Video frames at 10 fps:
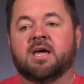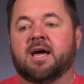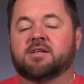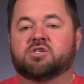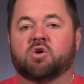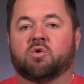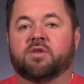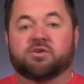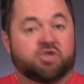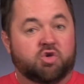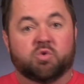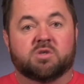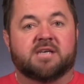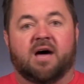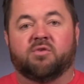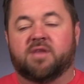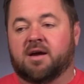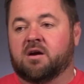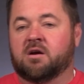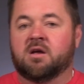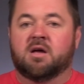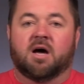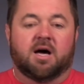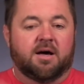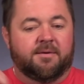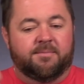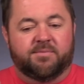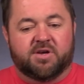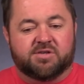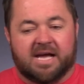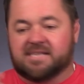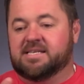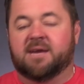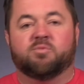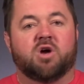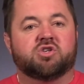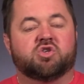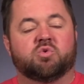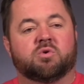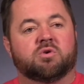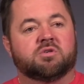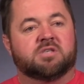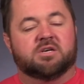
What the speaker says: And so there's tools out there. There's SEMrush tools.